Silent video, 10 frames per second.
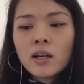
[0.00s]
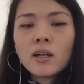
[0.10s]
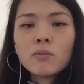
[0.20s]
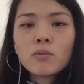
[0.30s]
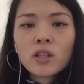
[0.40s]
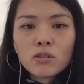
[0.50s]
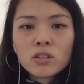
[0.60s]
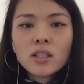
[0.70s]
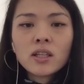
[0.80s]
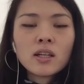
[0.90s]
um, that you
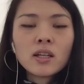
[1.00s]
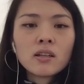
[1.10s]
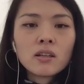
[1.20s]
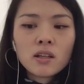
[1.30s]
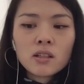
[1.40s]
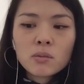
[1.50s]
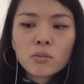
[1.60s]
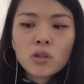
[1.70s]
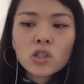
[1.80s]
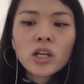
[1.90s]
see in, in
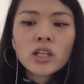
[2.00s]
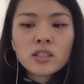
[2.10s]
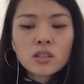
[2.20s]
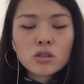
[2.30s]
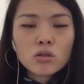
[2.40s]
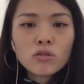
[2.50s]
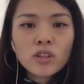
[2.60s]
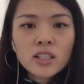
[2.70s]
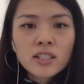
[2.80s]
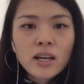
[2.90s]
some of the Chinese and
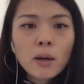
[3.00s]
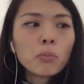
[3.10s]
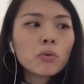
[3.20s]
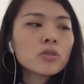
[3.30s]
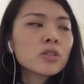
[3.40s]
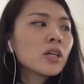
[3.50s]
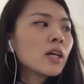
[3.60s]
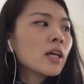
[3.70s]
Soviet examples